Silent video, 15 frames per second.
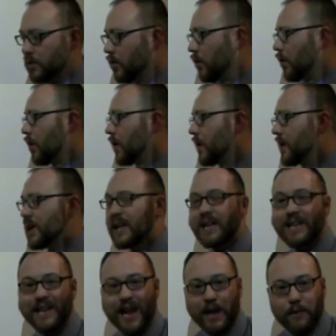or
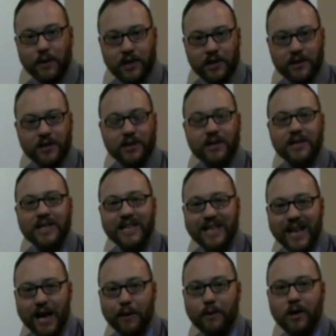nebig
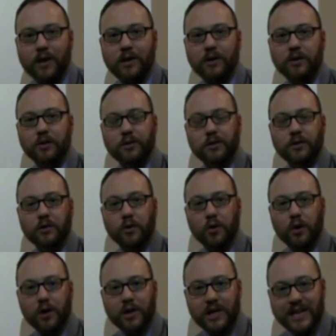neighbor
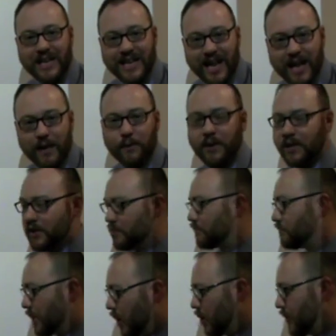or navy,
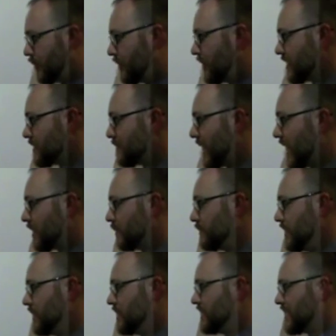both, doesn't matter,
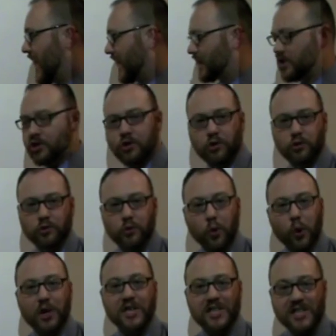mean next to
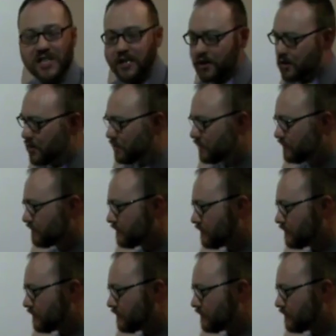or near.